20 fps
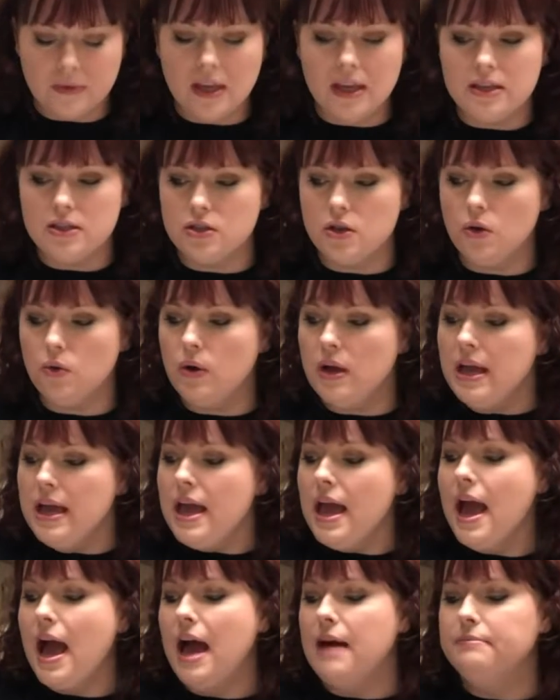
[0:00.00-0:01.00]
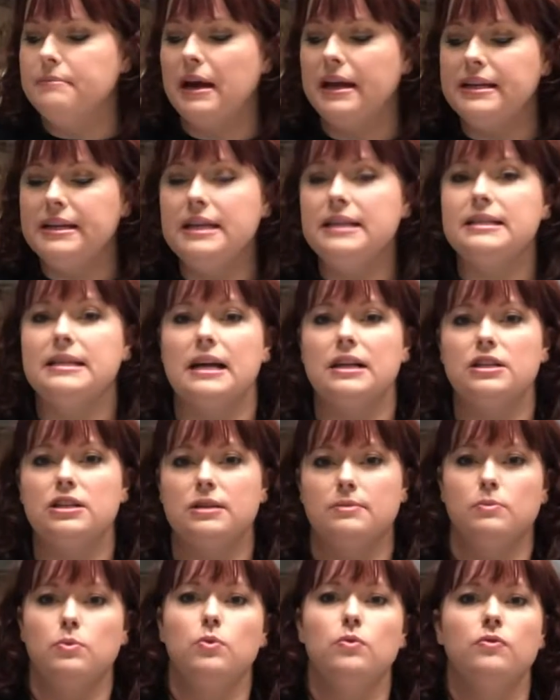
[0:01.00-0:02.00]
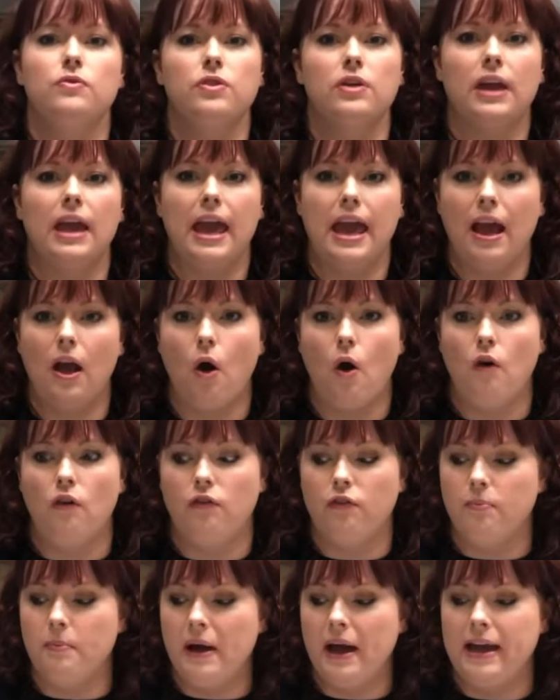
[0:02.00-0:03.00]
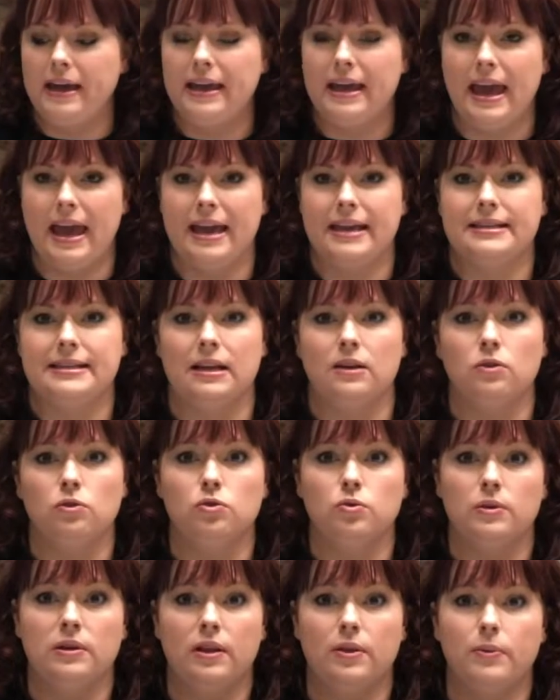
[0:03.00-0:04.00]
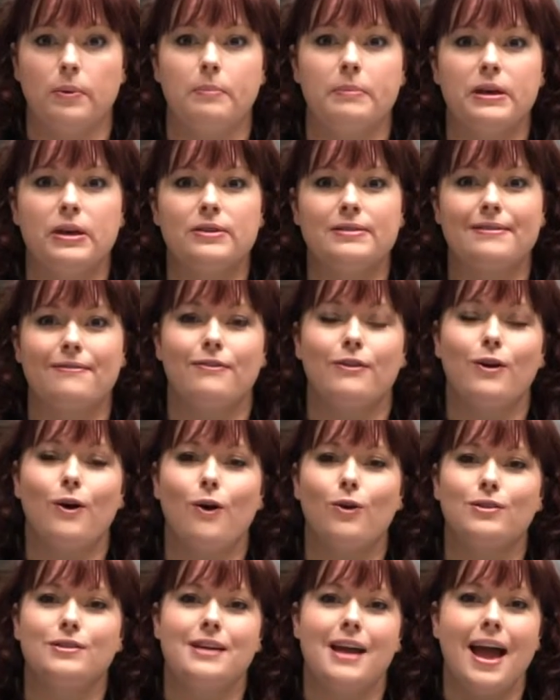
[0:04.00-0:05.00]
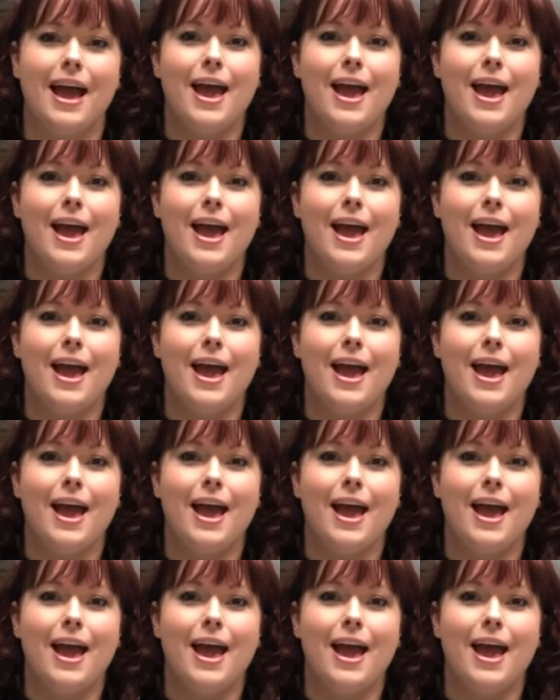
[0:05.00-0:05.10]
So I need to actually move the cake off my cake stand onto another one because I forgot